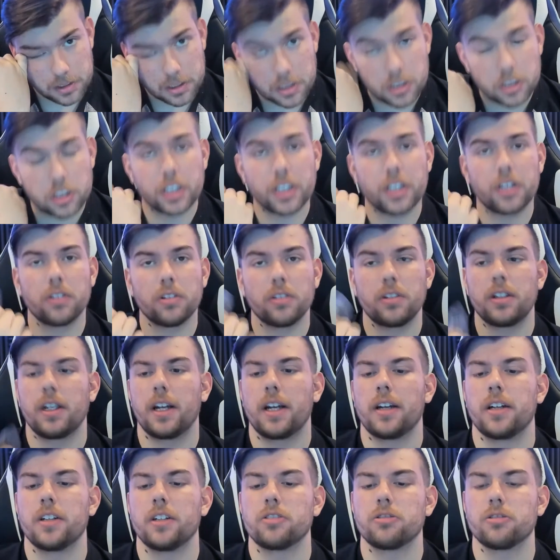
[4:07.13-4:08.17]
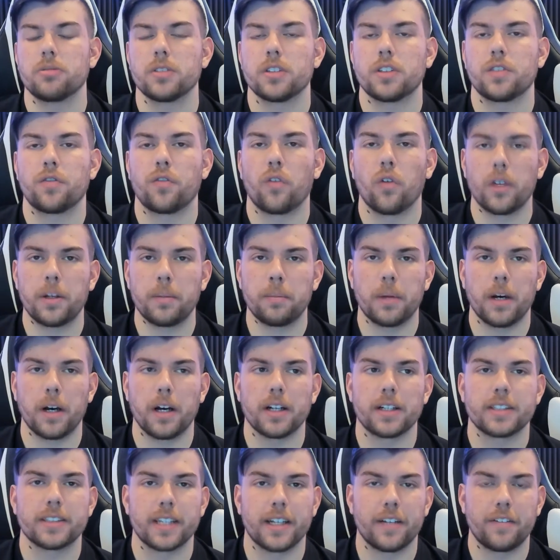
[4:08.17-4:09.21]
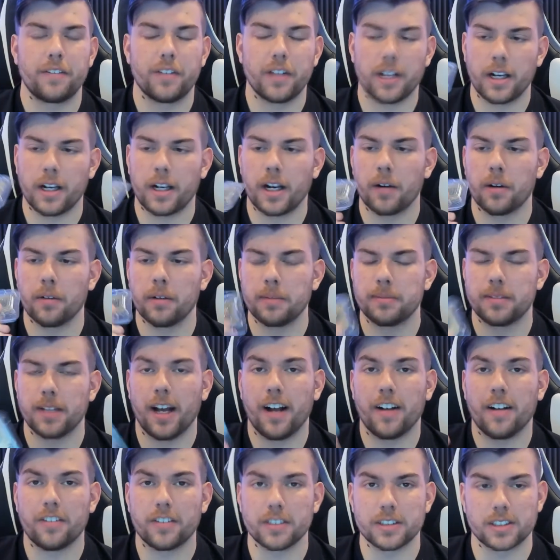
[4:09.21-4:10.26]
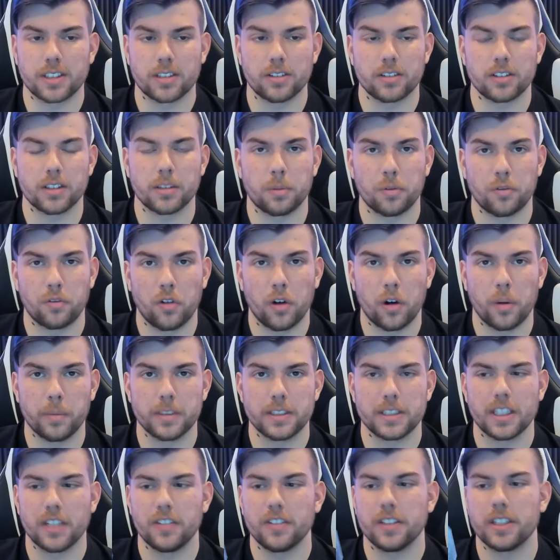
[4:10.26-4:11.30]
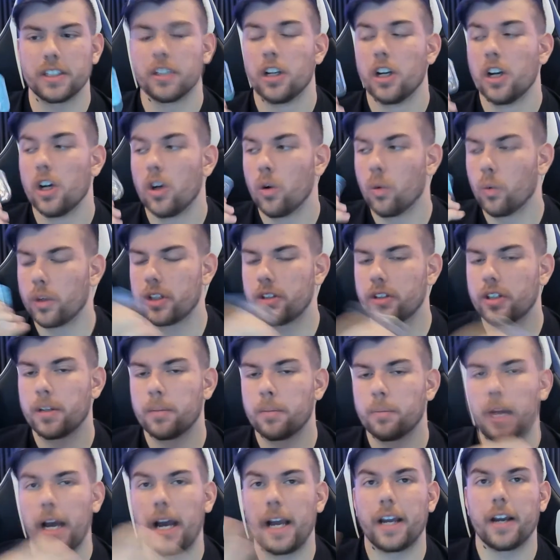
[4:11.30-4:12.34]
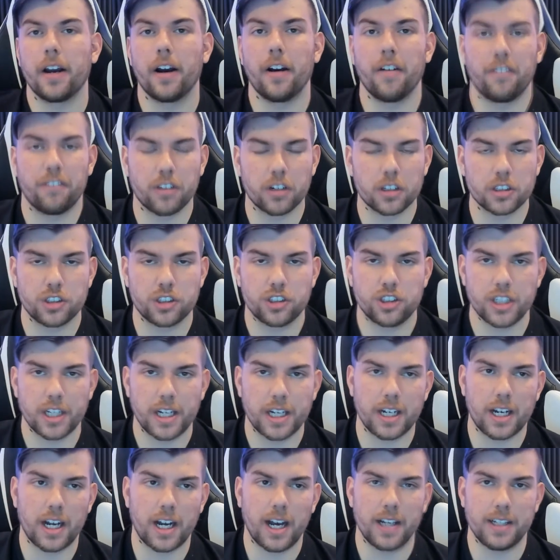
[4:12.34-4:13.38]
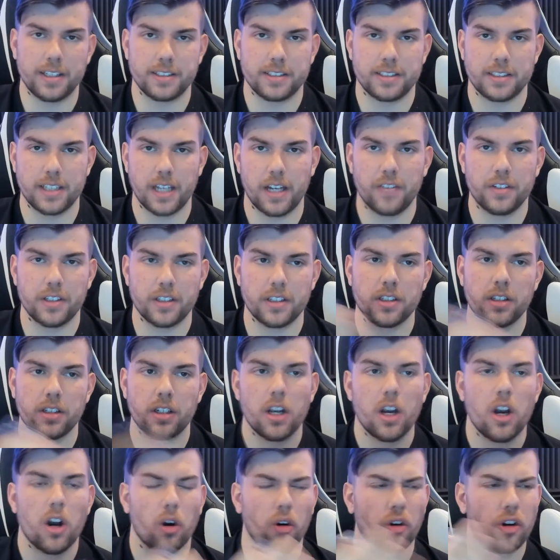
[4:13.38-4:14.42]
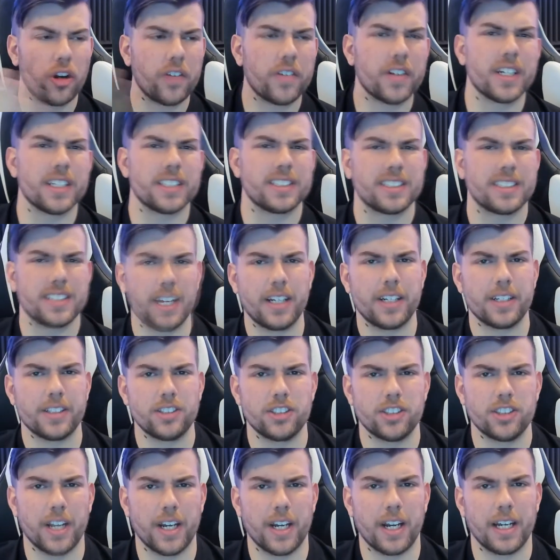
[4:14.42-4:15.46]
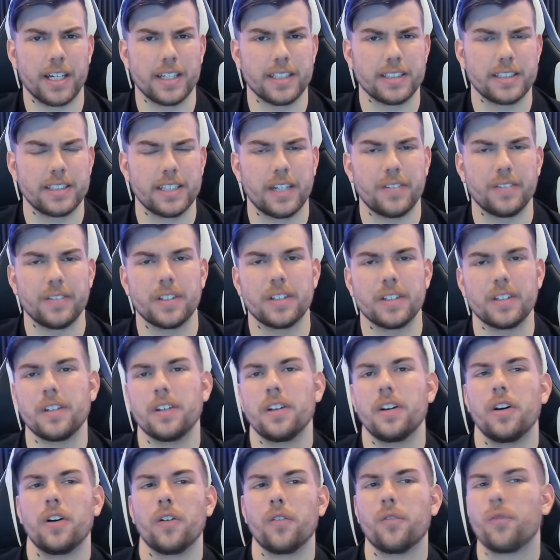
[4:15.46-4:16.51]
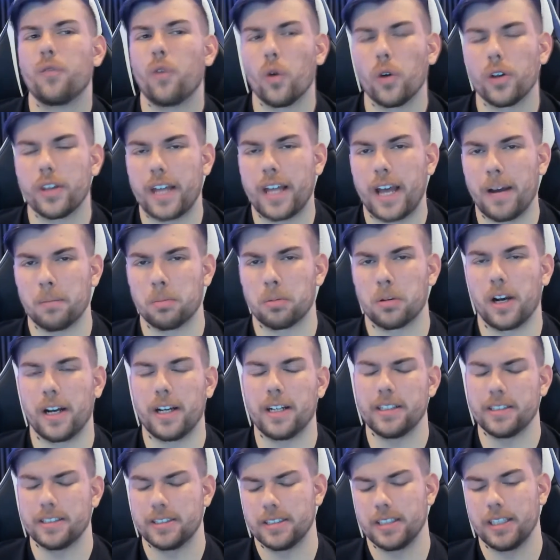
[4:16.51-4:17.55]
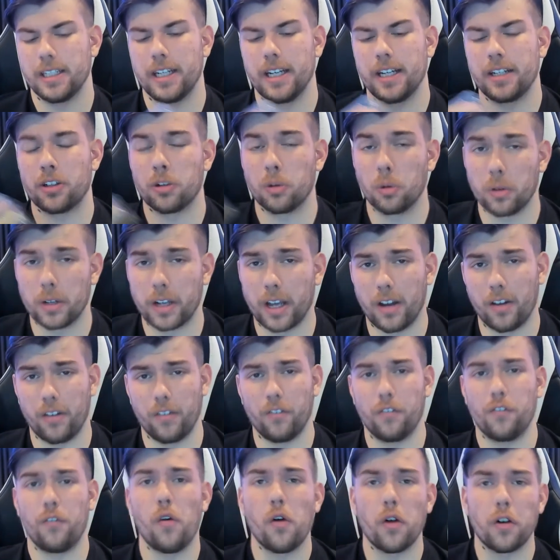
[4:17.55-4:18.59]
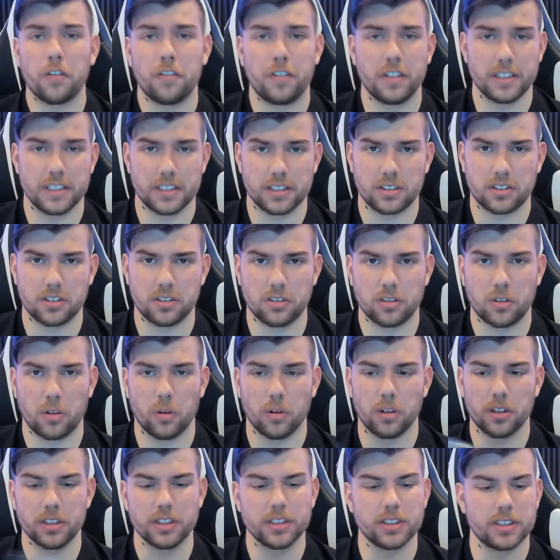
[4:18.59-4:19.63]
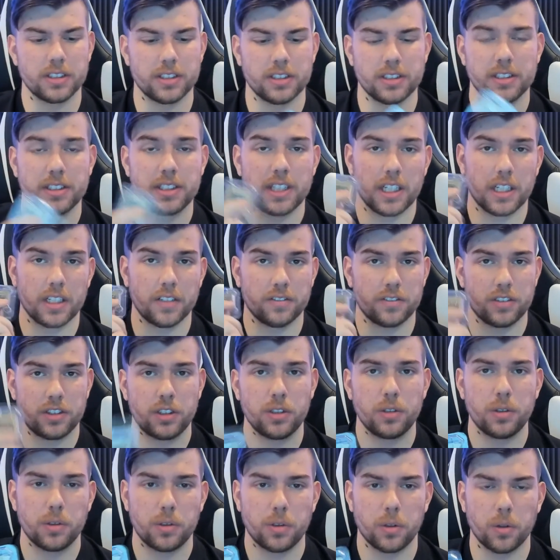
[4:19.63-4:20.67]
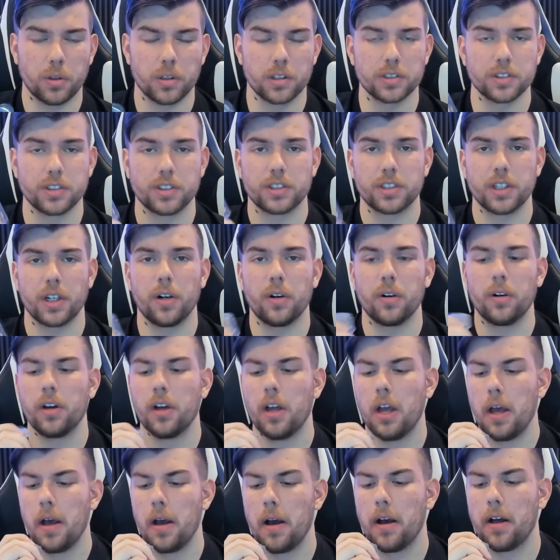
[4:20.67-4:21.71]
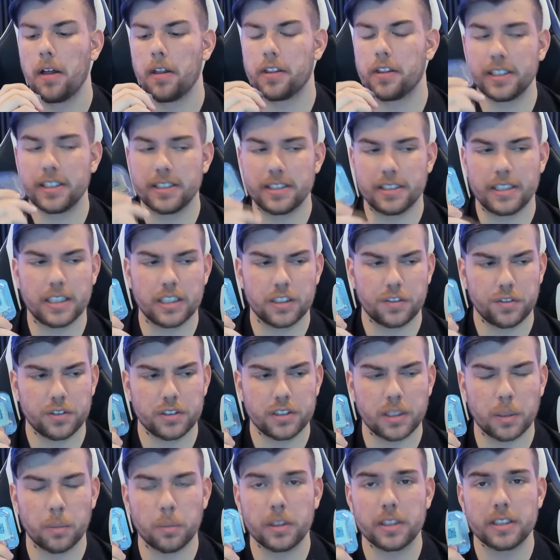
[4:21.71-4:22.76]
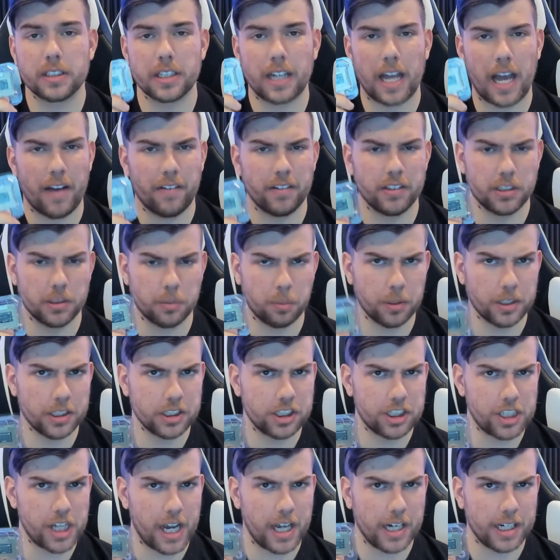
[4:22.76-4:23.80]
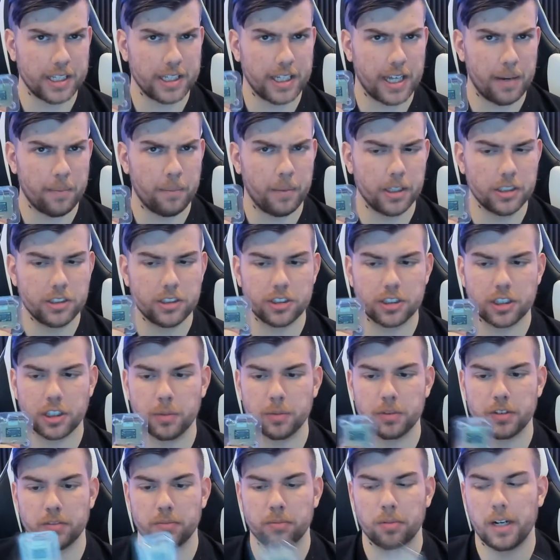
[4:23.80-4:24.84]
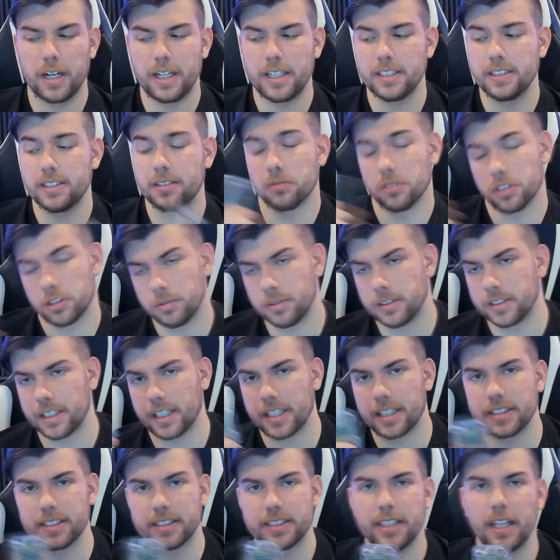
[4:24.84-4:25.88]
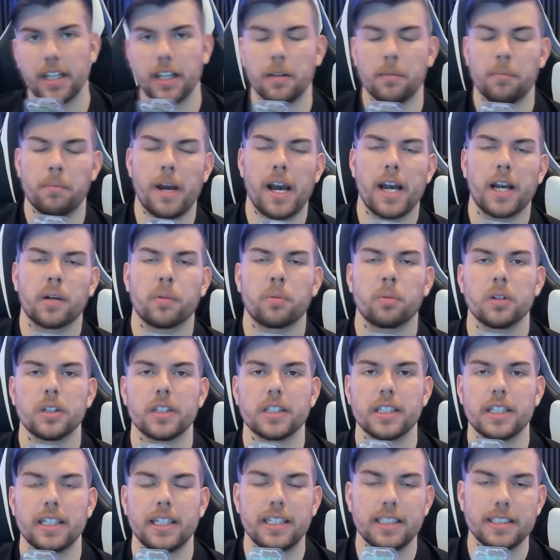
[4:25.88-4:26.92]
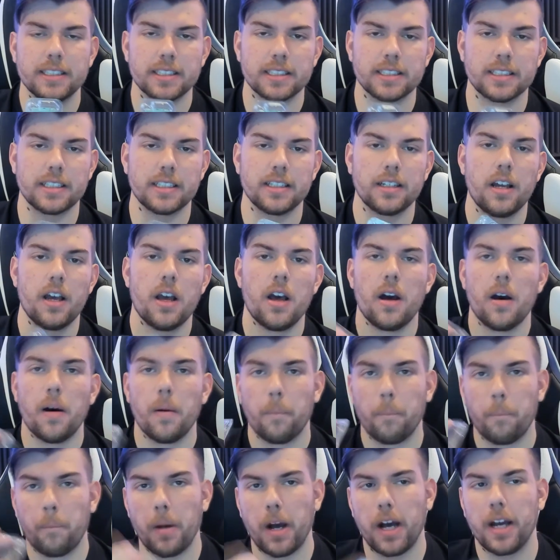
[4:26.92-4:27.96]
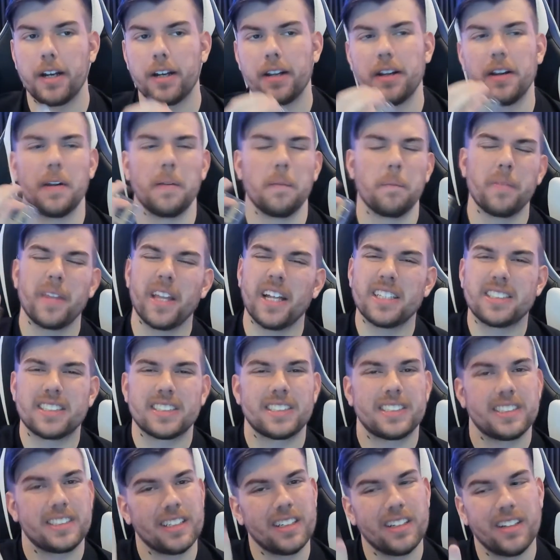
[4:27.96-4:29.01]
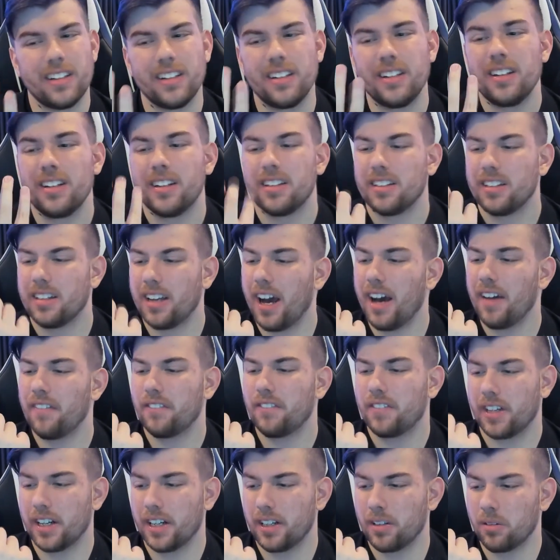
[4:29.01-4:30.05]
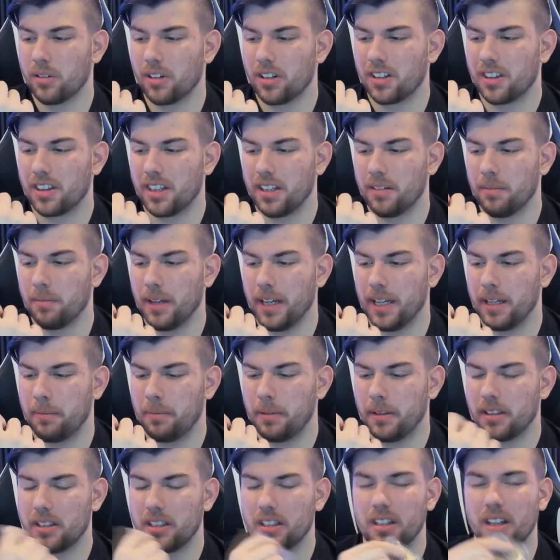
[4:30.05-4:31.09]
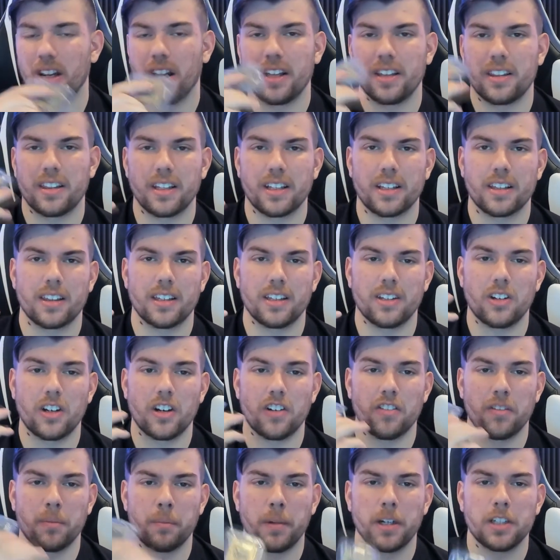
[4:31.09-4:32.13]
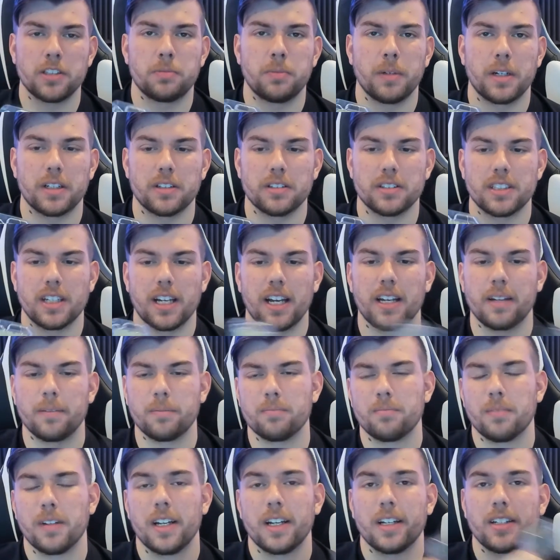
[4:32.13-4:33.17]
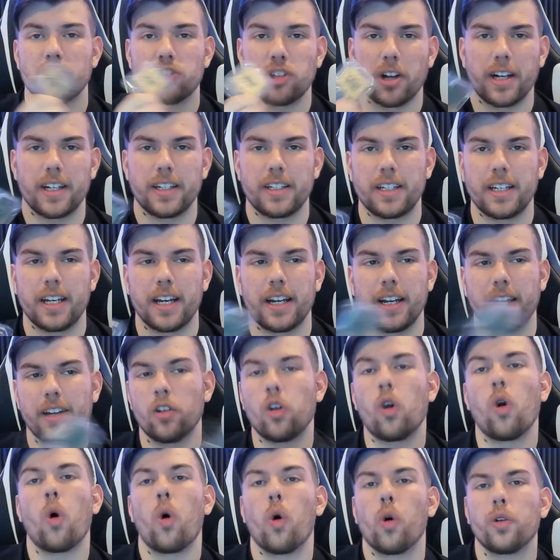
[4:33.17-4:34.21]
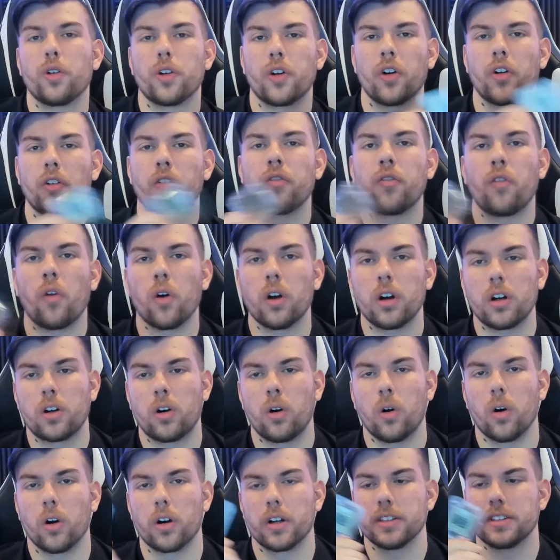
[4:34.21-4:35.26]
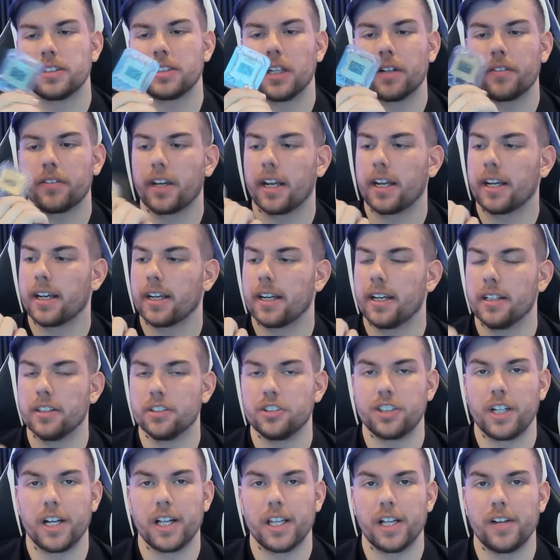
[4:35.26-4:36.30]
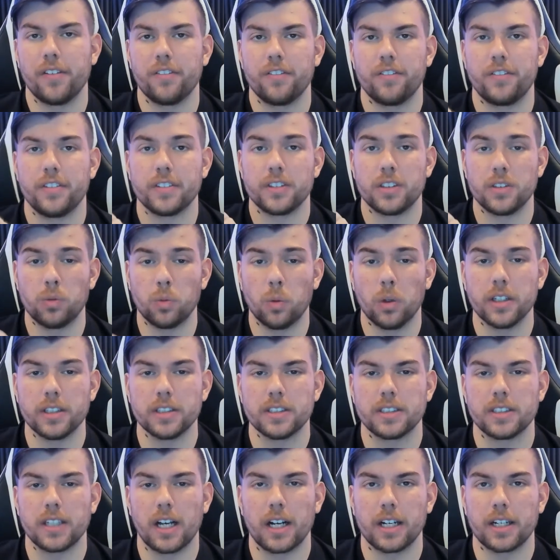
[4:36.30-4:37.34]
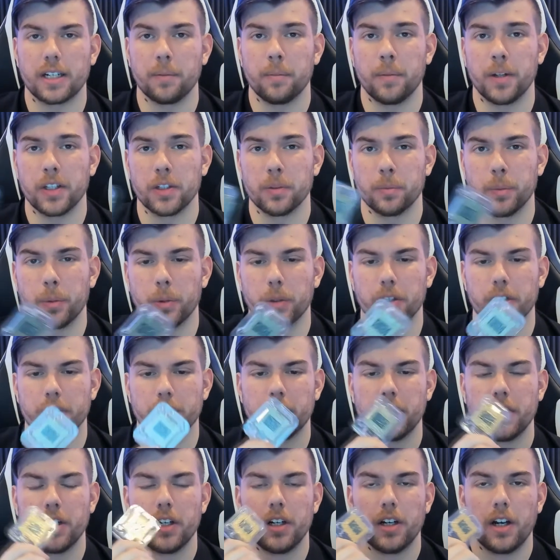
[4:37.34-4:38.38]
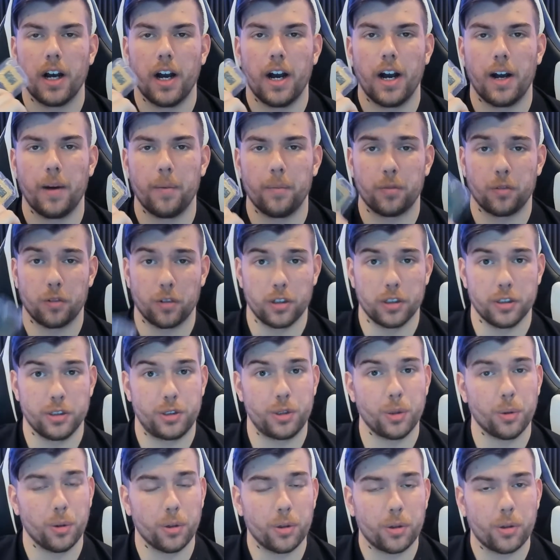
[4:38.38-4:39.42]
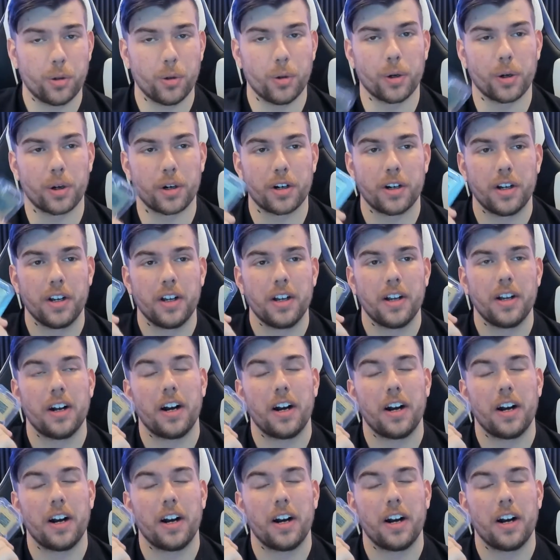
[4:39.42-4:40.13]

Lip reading: The G3900 was $40, and I feel like it got ripped off considering the performance of it. When you can buy a first-gen i7 or even a second-gen i7 for that price, and you will get 4 physical cores instead of 2 cores. So these things, for some reason, haven't depreciated that much in terms of price, which means I can sell it back pretty easily. But it's still not very worth it, in my opinion. I think that you have a much better time trying to get an older 4-core instead of getting an LG1151 socket motherboard for a dual core.